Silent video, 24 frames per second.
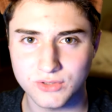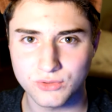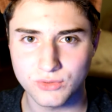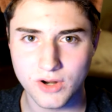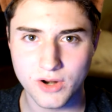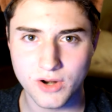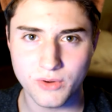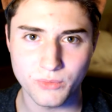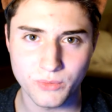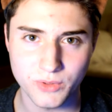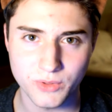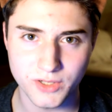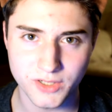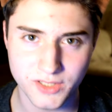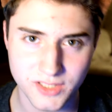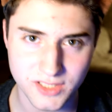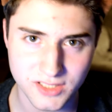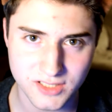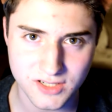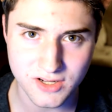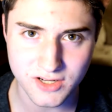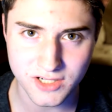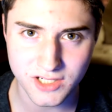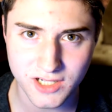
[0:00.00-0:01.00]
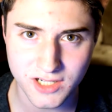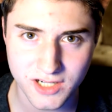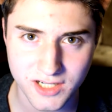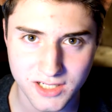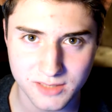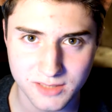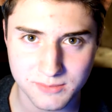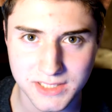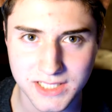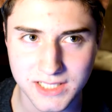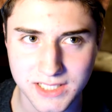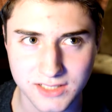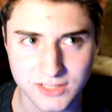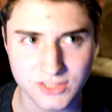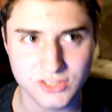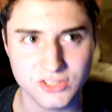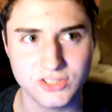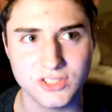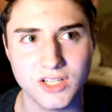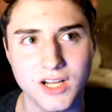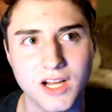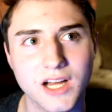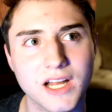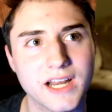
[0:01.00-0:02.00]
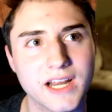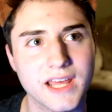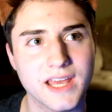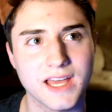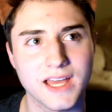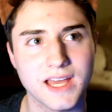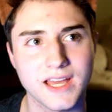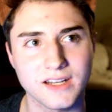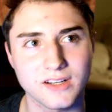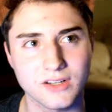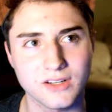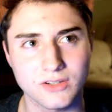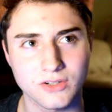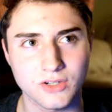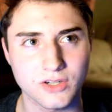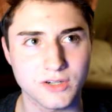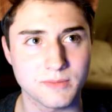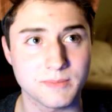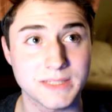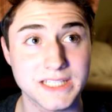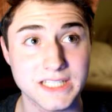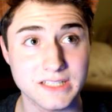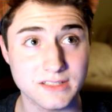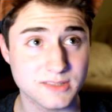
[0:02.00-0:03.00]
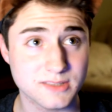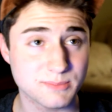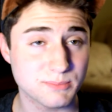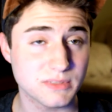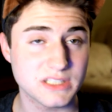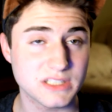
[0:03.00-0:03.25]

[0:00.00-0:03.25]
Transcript: grunt work you know you're not gonna be getting shot at or i mean it's